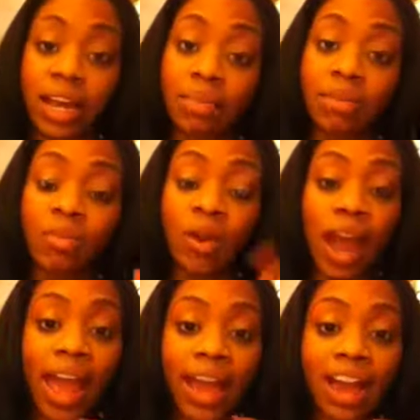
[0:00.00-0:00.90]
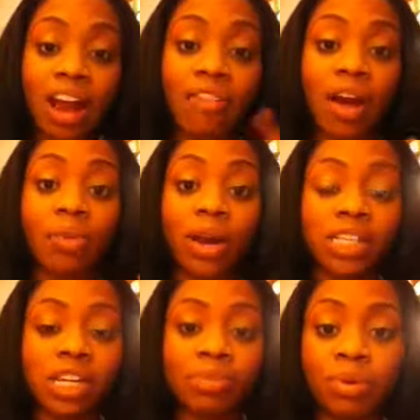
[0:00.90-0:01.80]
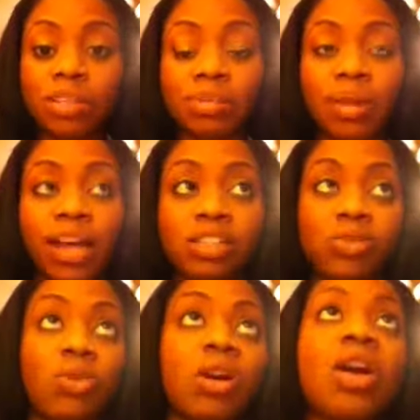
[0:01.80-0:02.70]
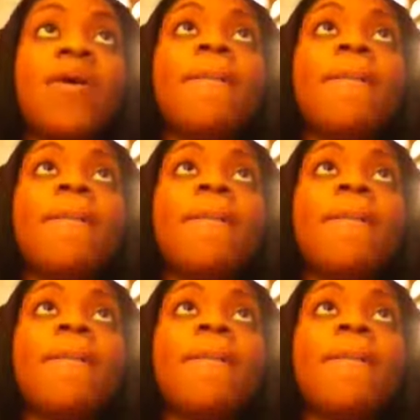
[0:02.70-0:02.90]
and when I had got off, I ran to the beauty supply store